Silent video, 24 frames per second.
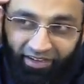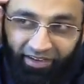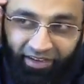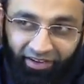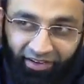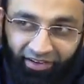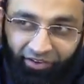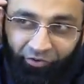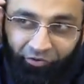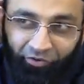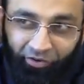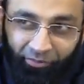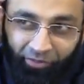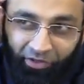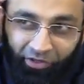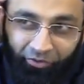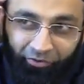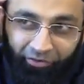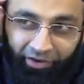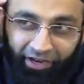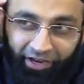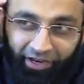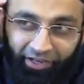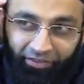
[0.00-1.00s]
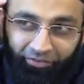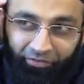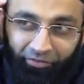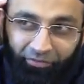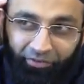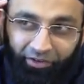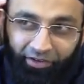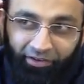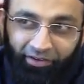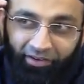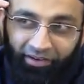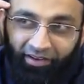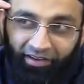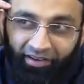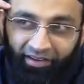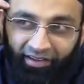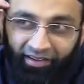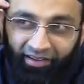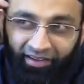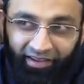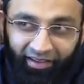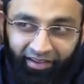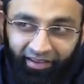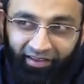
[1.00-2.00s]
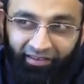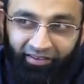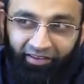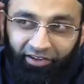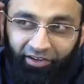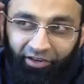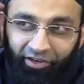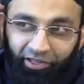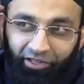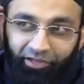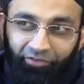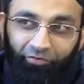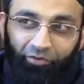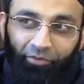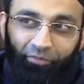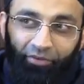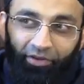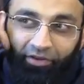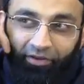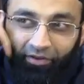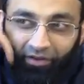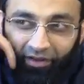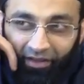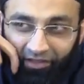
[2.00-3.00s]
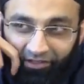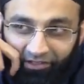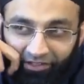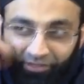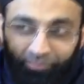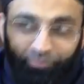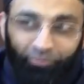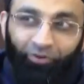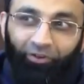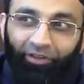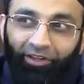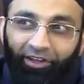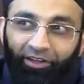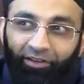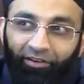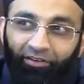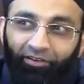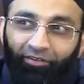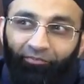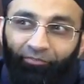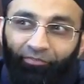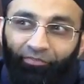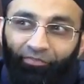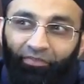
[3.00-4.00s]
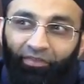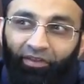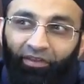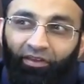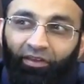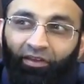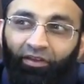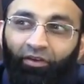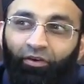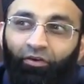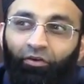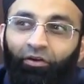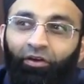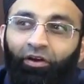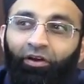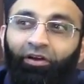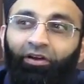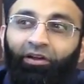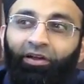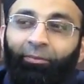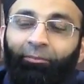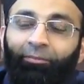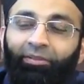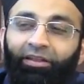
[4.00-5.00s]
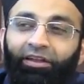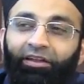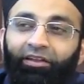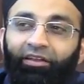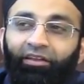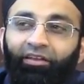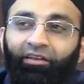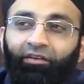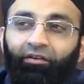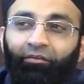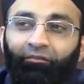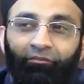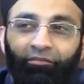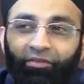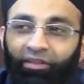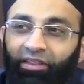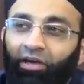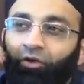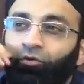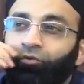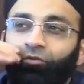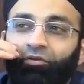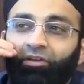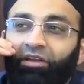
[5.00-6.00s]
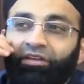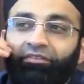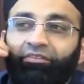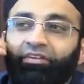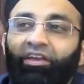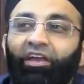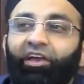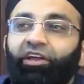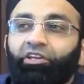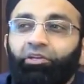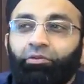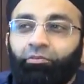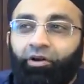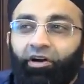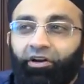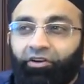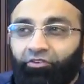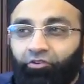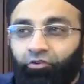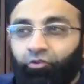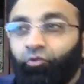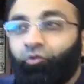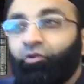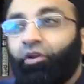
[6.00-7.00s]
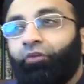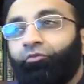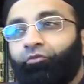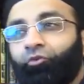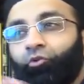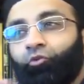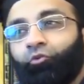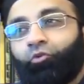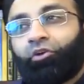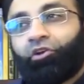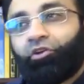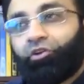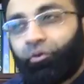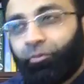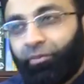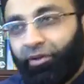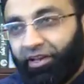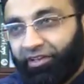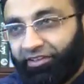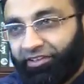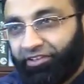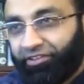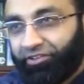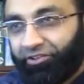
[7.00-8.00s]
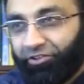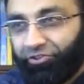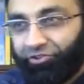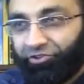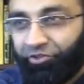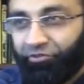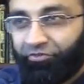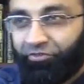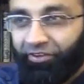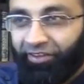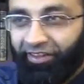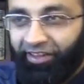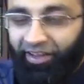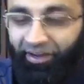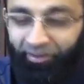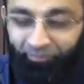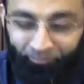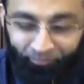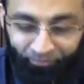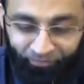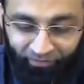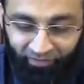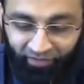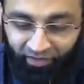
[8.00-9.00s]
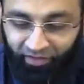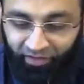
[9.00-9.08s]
uh, trimming your hairs from here and cutting it from here and just pulling it uh, completely without leaving any marks. So you don't have to do another plastic surgery for that.